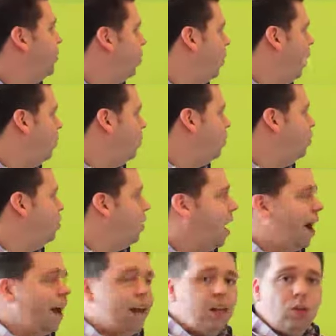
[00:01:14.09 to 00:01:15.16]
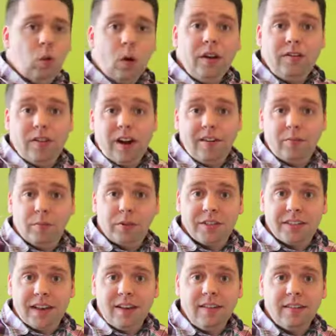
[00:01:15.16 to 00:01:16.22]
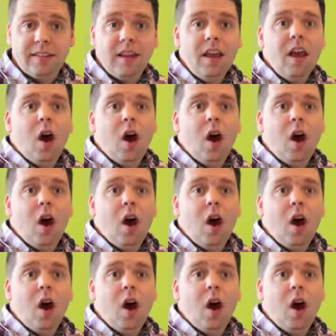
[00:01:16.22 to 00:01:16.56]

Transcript: your revenue by 25%,